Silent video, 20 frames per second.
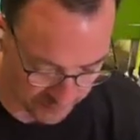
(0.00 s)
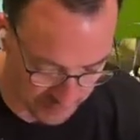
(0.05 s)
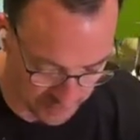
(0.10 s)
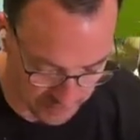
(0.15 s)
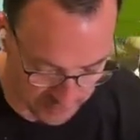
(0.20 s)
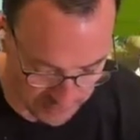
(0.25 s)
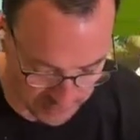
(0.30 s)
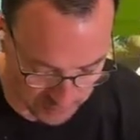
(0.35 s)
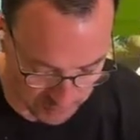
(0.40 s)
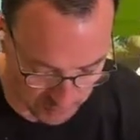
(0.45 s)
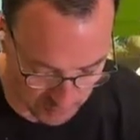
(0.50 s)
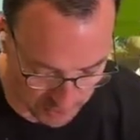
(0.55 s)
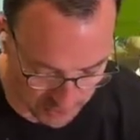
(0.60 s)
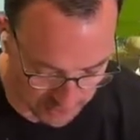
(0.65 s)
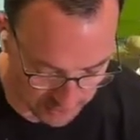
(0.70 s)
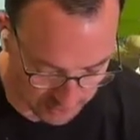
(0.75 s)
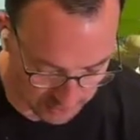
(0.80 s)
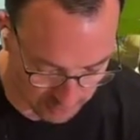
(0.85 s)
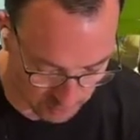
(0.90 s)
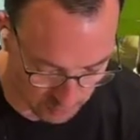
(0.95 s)
And that's
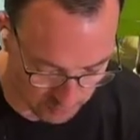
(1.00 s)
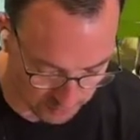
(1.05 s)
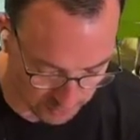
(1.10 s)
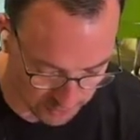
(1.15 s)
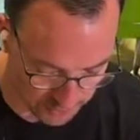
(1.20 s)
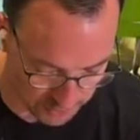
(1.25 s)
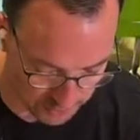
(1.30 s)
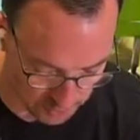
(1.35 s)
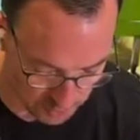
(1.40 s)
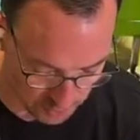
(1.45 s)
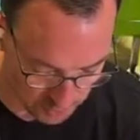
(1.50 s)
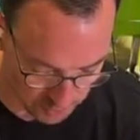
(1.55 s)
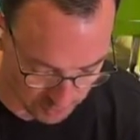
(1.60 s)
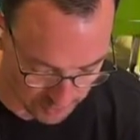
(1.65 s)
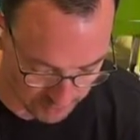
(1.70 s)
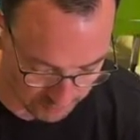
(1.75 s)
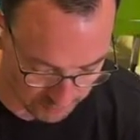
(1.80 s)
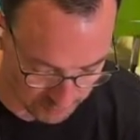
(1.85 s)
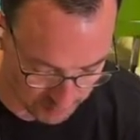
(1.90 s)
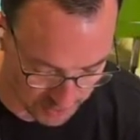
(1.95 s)
why hopefully you're
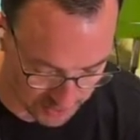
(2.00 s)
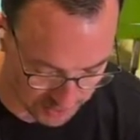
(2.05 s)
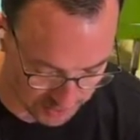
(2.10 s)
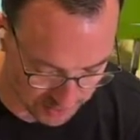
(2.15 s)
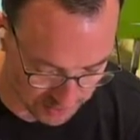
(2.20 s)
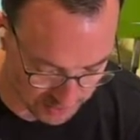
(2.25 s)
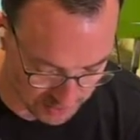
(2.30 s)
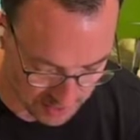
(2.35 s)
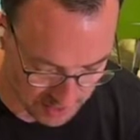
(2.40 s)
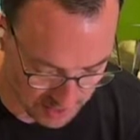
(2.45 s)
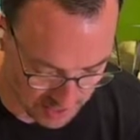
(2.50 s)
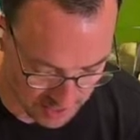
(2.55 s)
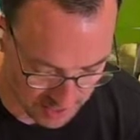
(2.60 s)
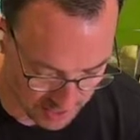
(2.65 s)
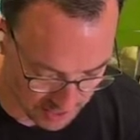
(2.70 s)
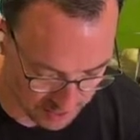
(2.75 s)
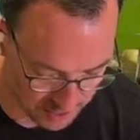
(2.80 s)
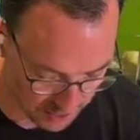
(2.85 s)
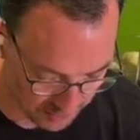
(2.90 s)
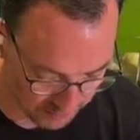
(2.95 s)
ordering from us
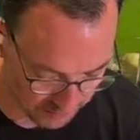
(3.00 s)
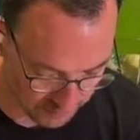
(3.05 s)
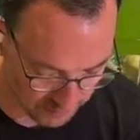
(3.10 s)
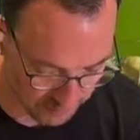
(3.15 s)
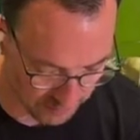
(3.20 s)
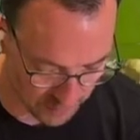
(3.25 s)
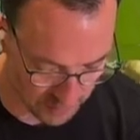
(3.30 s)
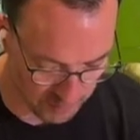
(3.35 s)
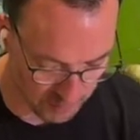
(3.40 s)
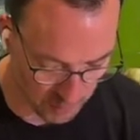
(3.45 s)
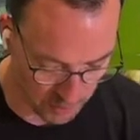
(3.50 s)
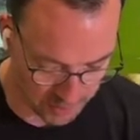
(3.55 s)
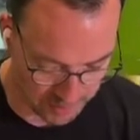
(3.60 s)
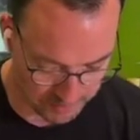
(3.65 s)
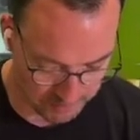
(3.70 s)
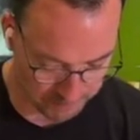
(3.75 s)
and not from Farm Boy.